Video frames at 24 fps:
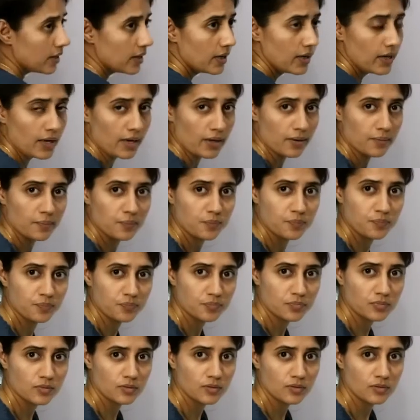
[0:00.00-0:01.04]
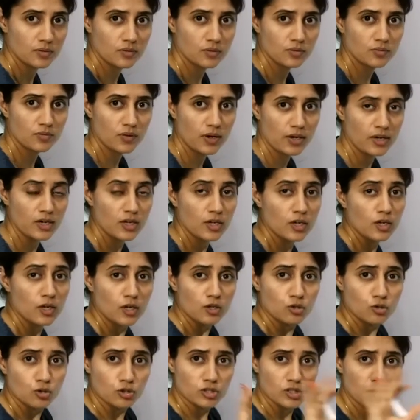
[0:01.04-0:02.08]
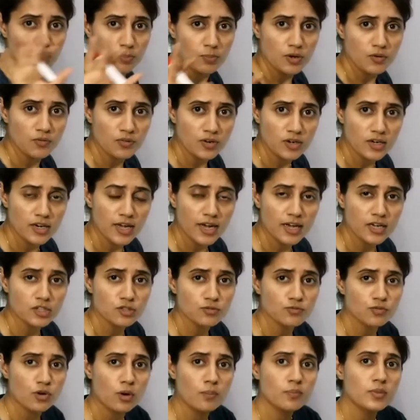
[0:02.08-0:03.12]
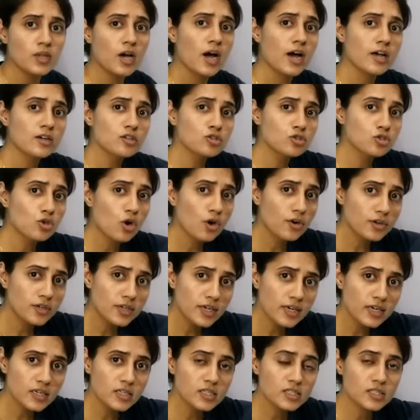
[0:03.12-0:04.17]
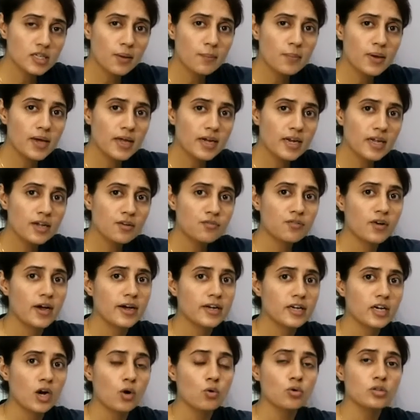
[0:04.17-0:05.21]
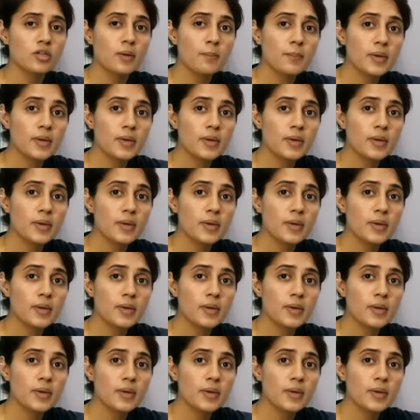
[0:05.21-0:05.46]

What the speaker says: here. Fine. So simple funda is from the unsorted sub array find out the